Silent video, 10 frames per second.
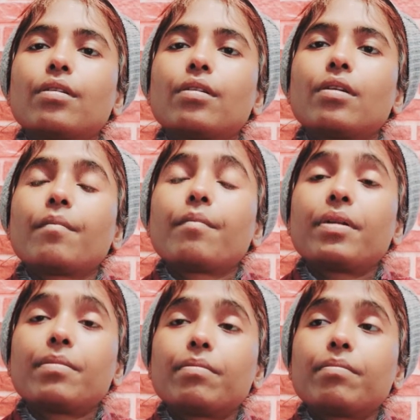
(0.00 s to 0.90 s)

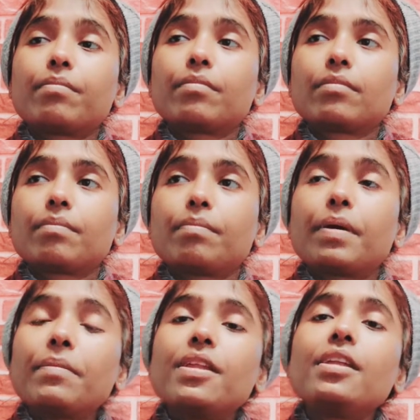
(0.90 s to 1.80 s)
But
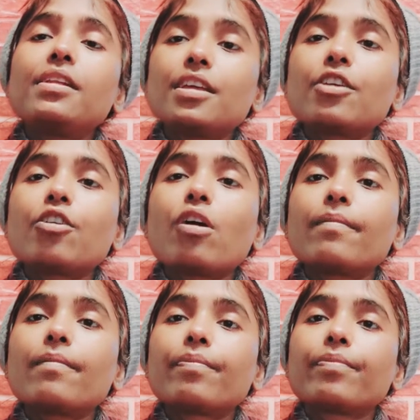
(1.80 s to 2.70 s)
permanently cure,
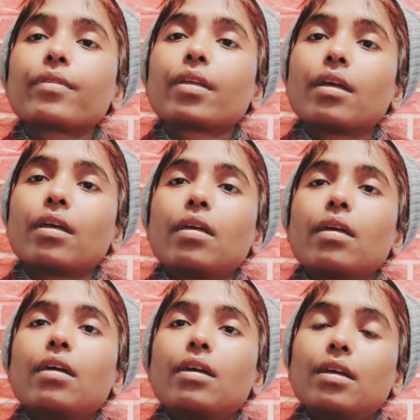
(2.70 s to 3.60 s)

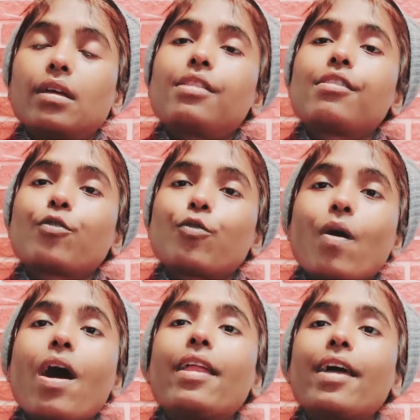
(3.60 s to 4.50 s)
it's
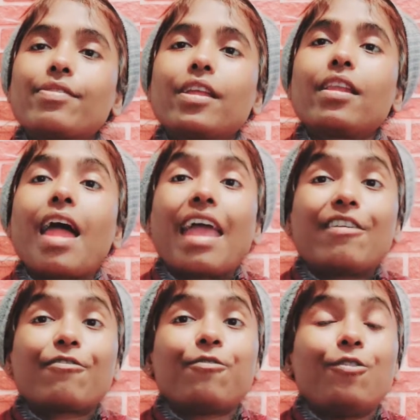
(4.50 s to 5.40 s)
require, I think,
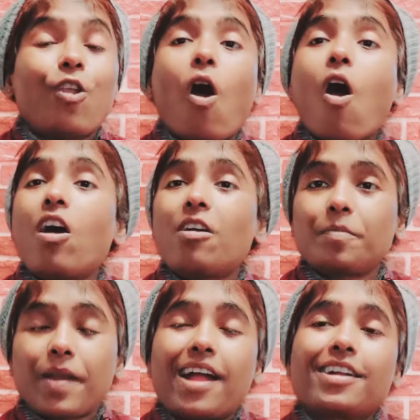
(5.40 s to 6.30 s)
lifelong
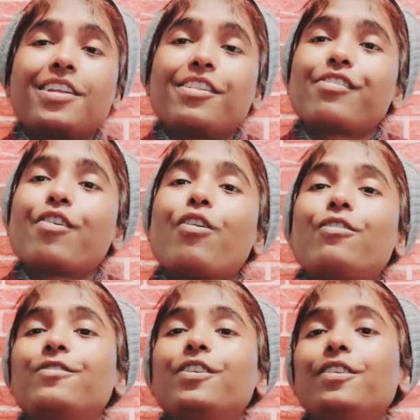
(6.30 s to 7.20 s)
practice of
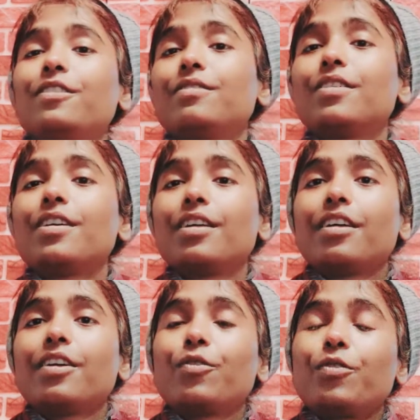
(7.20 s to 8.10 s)
the
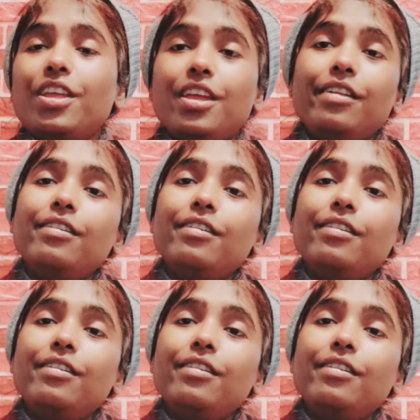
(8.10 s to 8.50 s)
routine.